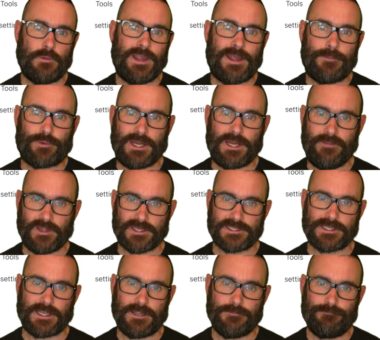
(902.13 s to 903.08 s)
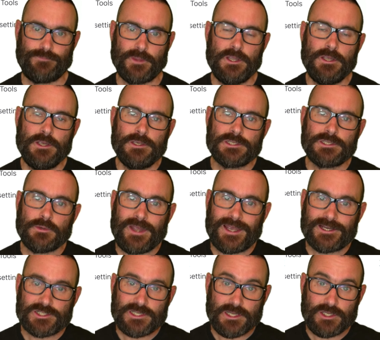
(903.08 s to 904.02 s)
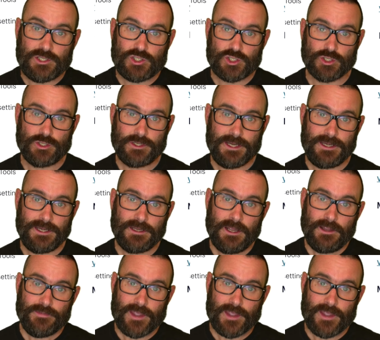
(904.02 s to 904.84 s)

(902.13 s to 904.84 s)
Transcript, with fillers: that we had previously. So we actually join